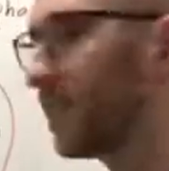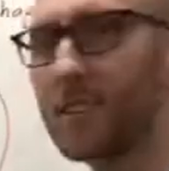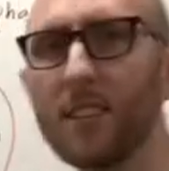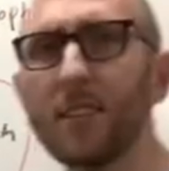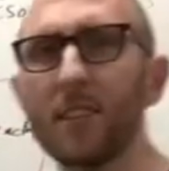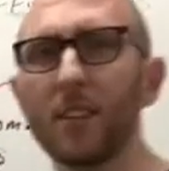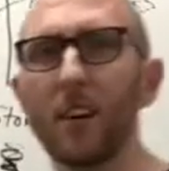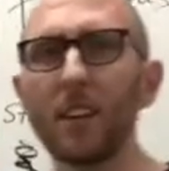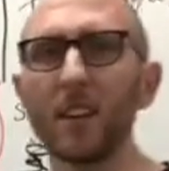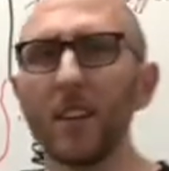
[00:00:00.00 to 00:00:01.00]
the cystic
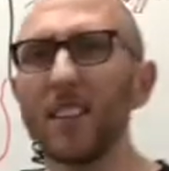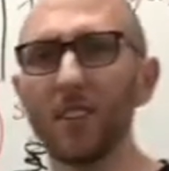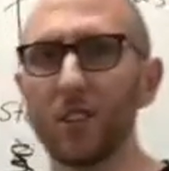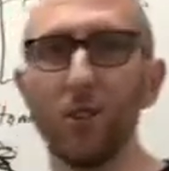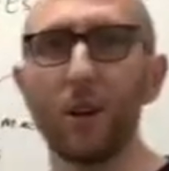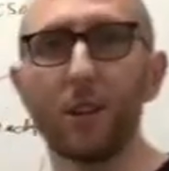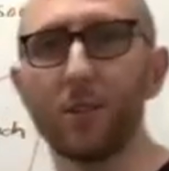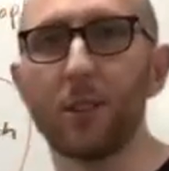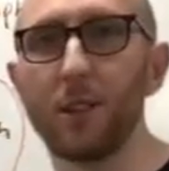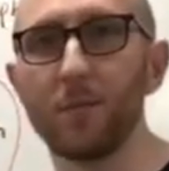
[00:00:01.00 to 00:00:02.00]
duct, it's a two-way
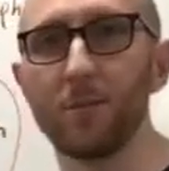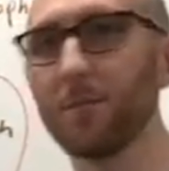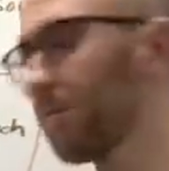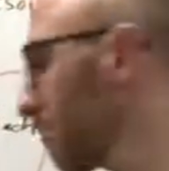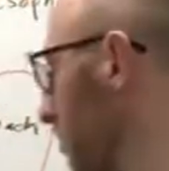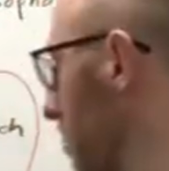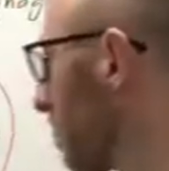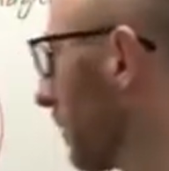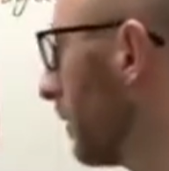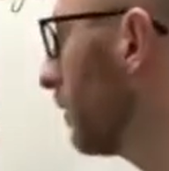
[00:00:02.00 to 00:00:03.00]
street.
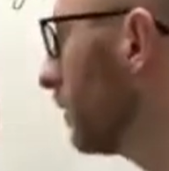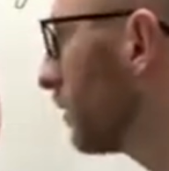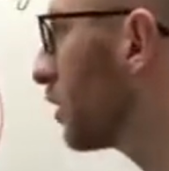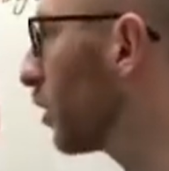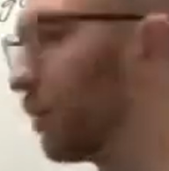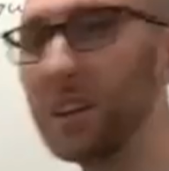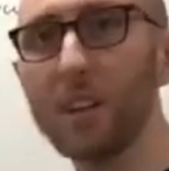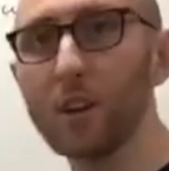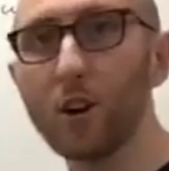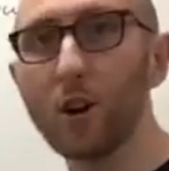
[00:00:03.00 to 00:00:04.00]
You can go into
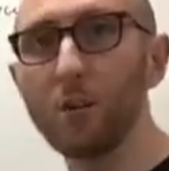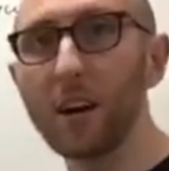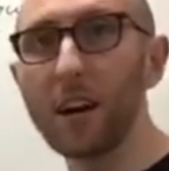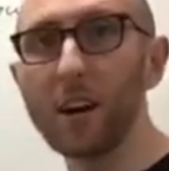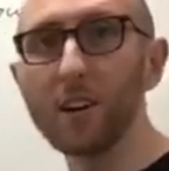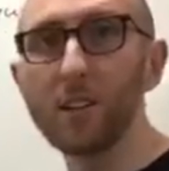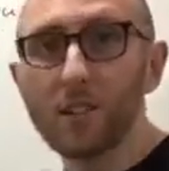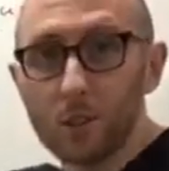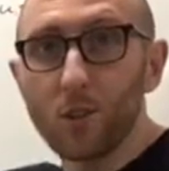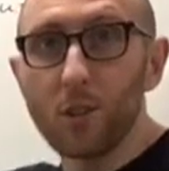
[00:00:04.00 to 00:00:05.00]
the gallbladder,
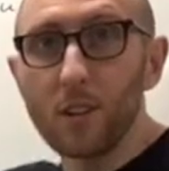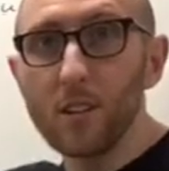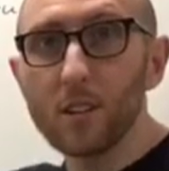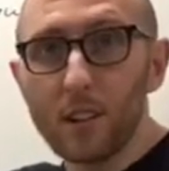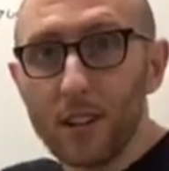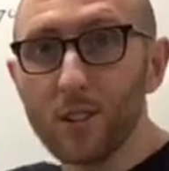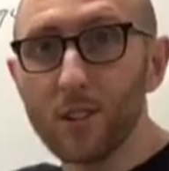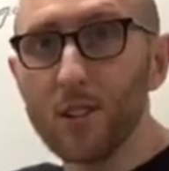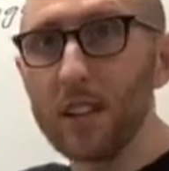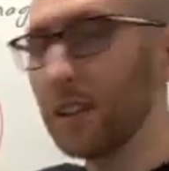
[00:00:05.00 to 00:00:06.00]
store it,
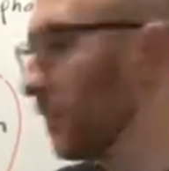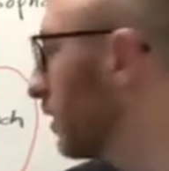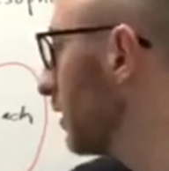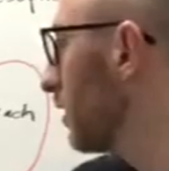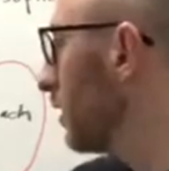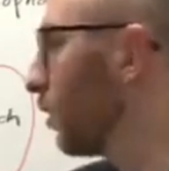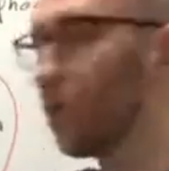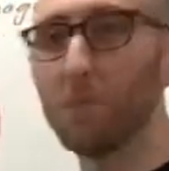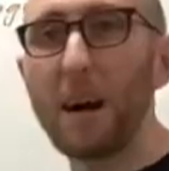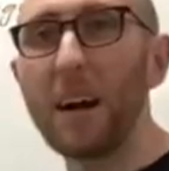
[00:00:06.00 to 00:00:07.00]
concentrate it,
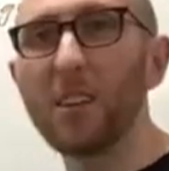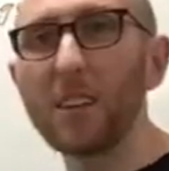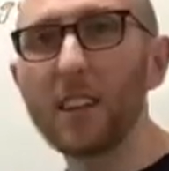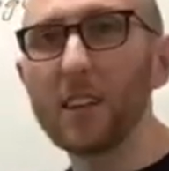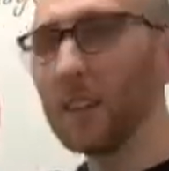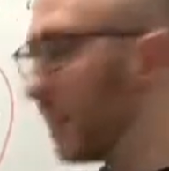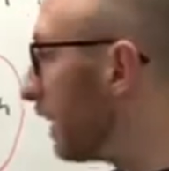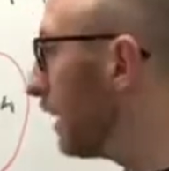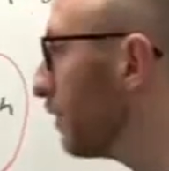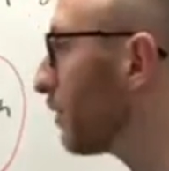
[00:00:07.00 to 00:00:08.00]
or bile can
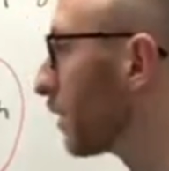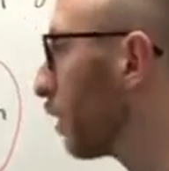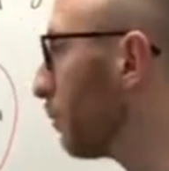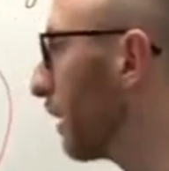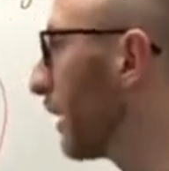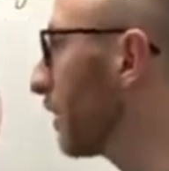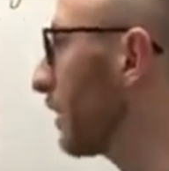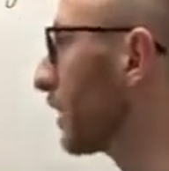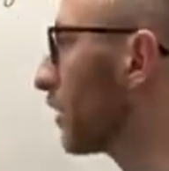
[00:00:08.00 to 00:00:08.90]
leave the gallbladder and